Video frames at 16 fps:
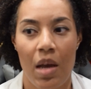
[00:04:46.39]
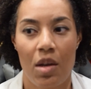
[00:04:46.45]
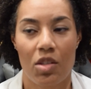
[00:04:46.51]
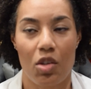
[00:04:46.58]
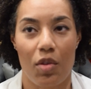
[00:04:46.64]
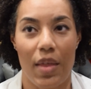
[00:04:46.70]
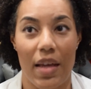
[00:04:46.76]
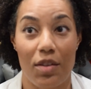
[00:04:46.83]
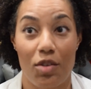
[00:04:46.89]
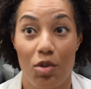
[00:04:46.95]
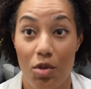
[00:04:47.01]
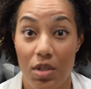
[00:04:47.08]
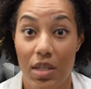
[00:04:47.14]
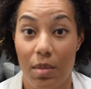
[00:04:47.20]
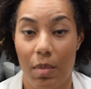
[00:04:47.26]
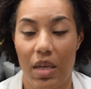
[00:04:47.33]
So that
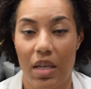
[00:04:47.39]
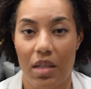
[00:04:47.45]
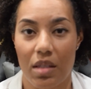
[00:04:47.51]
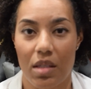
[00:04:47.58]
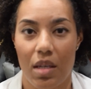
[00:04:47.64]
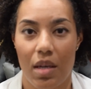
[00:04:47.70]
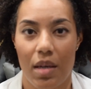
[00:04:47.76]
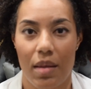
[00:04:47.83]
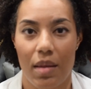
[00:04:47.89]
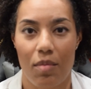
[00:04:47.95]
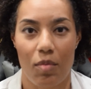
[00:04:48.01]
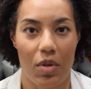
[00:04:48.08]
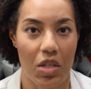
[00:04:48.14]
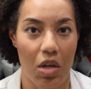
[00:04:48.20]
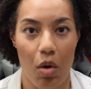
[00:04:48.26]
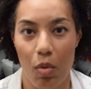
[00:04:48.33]
usually means
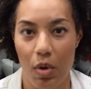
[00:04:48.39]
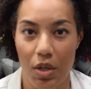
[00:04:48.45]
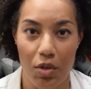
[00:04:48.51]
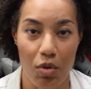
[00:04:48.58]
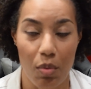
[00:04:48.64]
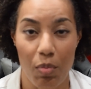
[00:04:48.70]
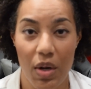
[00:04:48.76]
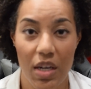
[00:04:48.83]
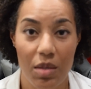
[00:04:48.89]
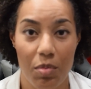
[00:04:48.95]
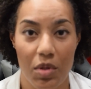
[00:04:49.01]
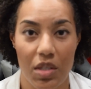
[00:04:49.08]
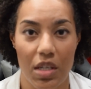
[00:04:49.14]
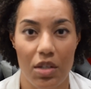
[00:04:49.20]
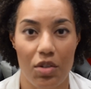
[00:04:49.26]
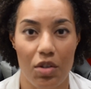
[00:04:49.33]
we don't want to do a breast
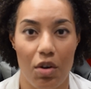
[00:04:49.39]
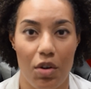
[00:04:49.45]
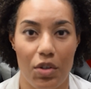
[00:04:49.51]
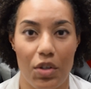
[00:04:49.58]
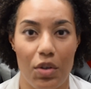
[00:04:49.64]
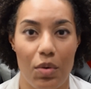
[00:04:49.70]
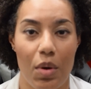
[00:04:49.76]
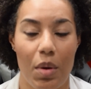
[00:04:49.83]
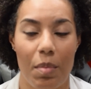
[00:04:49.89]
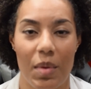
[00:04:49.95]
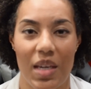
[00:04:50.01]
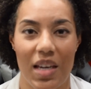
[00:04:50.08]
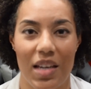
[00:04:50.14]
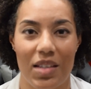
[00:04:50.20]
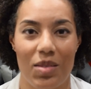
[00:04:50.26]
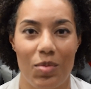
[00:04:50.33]
procedure on you
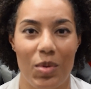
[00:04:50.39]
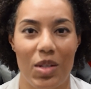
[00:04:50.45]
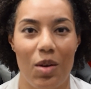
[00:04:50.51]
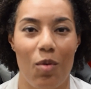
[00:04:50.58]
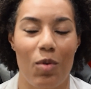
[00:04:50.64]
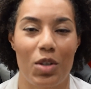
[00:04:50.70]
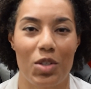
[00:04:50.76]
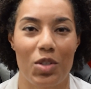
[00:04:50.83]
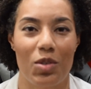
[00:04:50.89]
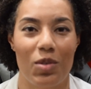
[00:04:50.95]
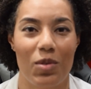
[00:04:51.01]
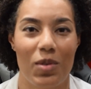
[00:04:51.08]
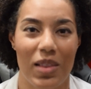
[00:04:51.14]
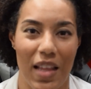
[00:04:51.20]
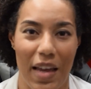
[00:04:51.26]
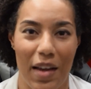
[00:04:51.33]
because we don't want
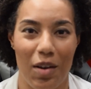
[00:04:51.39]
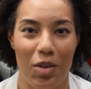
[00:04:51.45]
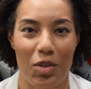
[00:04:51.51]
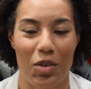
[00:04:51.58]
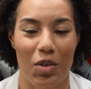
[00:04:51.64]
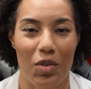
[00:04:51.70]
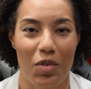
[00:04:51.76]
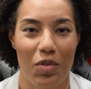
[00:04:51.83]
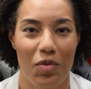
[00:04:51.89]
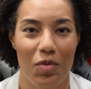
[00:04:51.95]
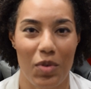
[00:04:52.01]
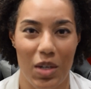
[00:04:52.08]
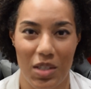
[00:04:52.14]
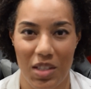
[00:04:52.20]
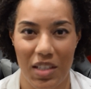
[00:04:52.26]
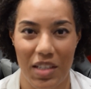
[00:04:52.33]
you laying on your
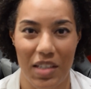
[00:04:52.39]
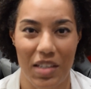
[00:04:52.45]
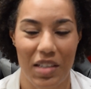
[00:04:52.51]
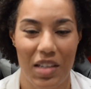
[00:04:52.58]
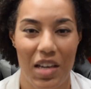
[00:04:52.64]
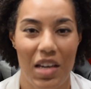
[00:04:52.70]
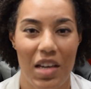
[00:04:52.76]
freshly